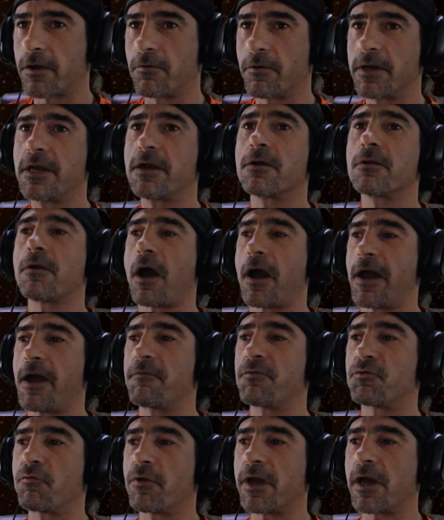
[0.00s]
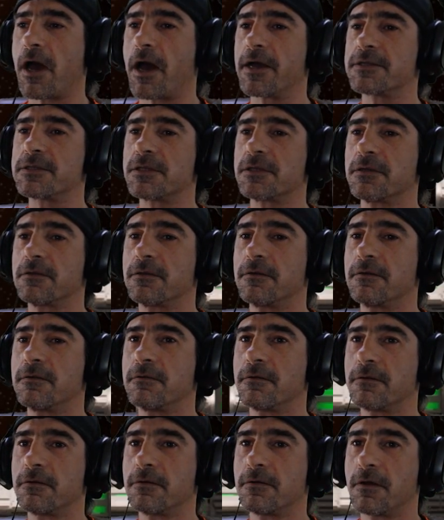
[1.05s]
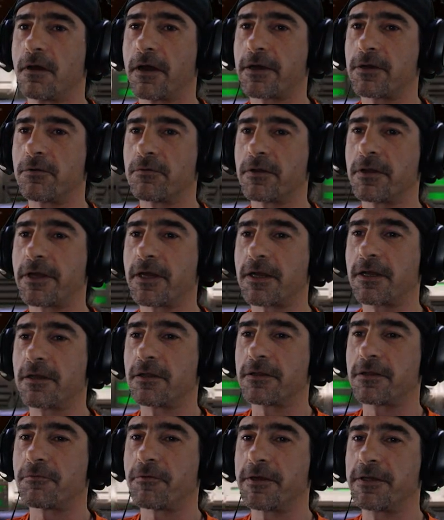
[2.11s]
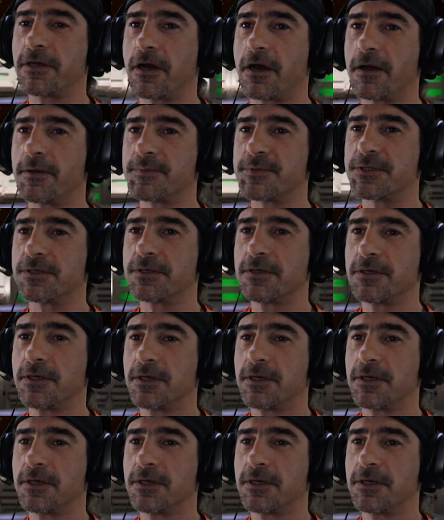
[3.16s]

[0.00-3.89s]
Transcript: I go in here, I have three guys. I can only get killed three times.